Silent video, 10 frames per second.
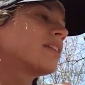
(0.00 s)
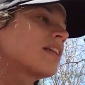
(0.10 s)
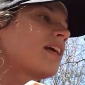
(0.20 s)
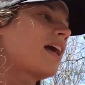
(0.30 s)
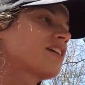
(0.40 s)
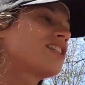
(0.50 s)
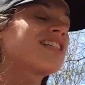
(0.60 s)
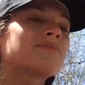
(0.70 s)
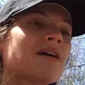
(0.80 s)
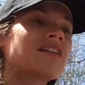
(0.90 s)
it actually
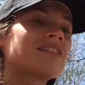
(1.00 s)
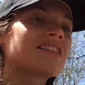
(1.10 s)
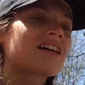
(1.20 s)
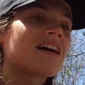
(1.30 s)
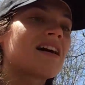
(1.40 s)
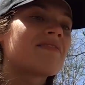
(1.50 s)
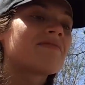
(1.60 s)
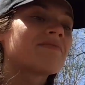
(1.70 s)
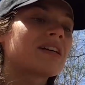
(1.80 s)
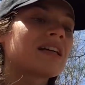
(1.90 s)
smells
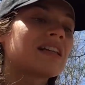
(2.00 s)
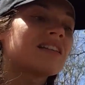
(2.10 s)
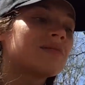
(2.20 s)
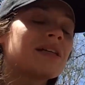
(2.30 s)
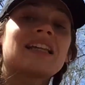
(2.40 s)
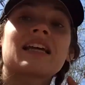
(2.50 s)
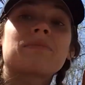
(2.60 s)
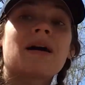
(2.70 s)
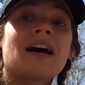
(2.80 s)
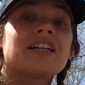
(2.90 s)
a little bit like a
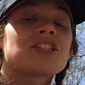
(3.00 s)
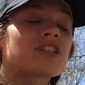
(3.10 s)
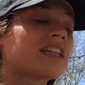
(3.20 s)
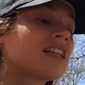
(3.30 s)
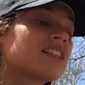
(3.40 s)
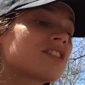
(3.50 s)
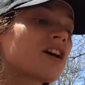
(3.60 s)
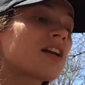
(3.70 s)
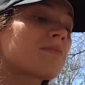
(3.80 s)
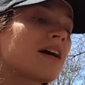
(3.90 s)
pine tree, and it's
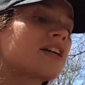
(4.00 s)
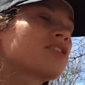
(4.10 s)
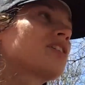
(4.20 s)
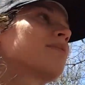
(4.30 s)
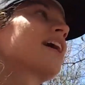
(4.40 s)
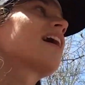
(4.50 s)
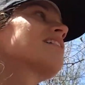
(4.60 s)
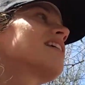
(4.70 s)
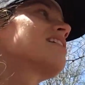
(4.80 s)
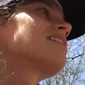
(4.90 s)
not a pine tree, but it
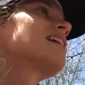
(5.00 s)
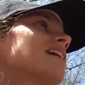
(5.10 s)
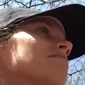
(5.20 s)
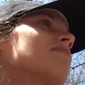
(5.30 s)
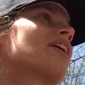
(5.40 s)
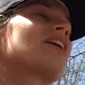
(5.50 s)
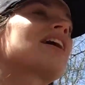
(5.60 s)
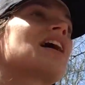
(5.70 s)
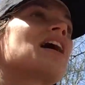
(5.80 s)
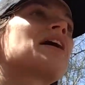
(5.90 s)
has that same
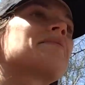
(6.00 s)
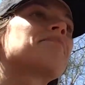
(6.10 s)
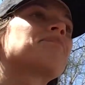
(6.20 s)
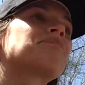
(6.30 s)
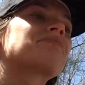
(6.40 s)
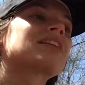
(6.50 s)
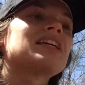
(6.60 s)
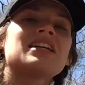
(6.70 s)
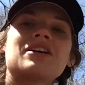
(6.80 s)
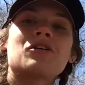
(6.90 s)
very,
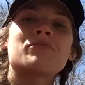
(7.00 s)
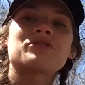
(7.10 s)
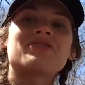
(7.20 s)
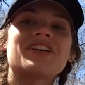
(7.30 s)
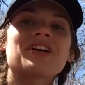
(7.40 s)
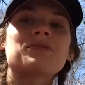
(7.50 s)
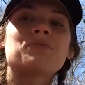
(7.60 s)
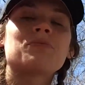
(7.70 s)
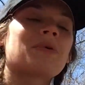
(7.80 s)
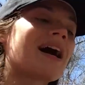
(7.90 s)
almost very
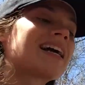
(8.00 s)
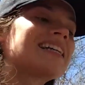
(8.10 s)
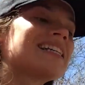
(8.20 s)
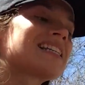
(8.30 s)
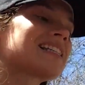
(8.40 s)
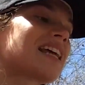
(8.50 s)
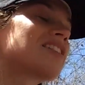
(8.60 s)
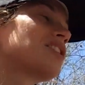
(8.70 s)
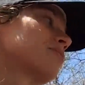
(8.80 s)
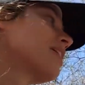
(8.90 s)
piney
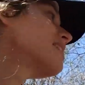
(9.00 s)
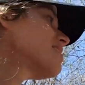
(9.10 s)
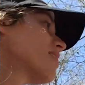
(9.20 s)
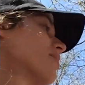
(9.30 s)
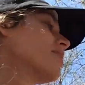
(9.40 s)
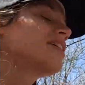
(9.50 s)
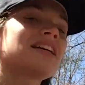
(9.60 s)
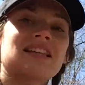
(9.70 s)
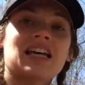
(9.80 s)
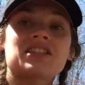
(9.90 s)
scent to it. So
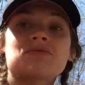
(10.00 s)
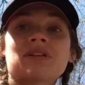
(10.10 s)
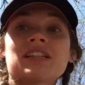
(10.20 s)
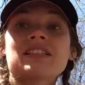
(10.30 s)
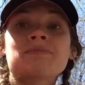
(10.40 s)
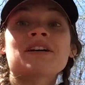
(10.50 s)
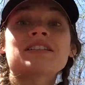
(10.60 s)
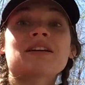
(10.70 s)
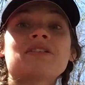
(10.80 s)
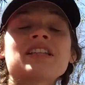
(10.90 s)
that's what it
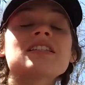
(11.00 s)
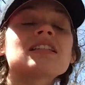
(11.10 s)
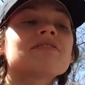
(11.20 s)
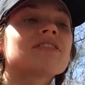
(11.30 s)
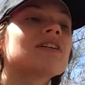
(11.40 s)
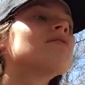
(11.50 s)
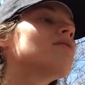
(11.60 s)
smells like when it's different